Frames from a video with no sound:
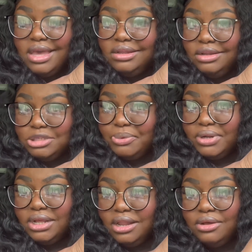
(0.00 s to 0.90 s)
It looks
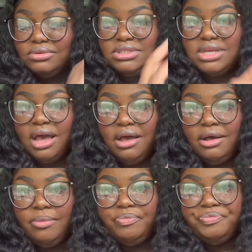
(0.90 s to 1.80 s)
pretty close.
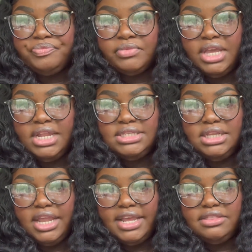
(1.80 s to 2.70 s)
And it's
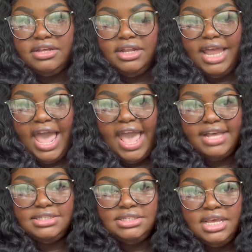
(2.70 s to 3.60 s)
in like the
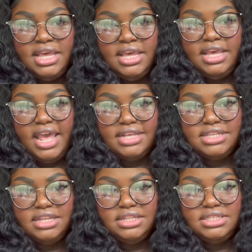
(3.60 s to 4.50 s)
glass. It has
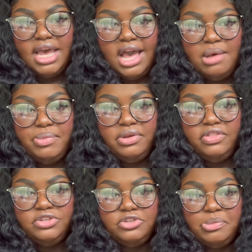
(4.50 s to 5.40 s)
like the top.
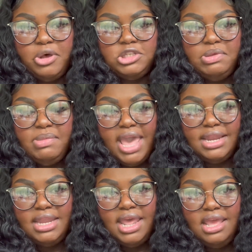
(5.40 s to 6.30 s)
These are supposed to be
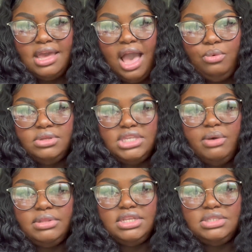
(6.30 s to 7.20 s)
magnetic. I will say
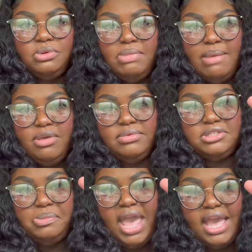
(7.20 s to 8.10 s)
with this one, maybe it
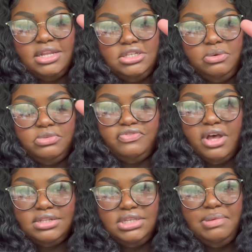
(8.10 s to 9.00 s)
was the packaging was
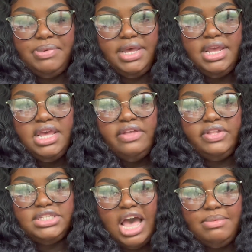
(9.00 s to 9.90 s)
faulty, but
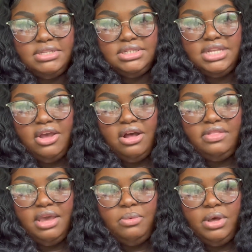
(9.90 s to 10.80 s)
the top doesn't stay
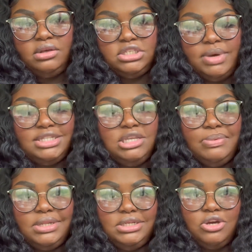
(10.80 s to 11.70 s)
on that well. So I
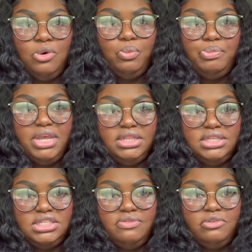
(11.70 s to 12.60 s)
typically don't pick
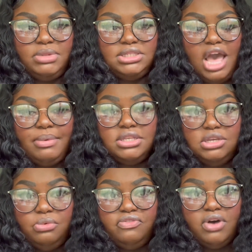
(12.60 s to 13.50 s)
this up from the top because
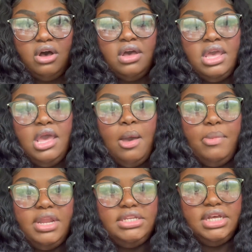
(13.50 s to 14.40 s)
it will fall.
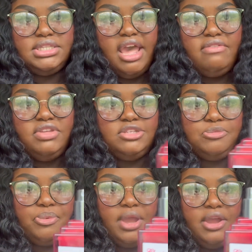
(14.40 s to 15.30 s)
But it does have the
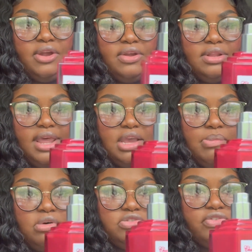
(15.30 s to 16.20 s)
sprayer like
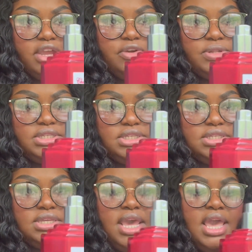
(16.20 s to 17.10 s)
most
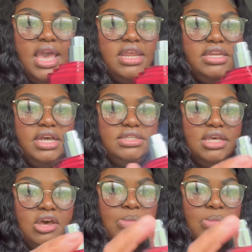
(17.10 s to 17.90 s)
fragrances, and it does come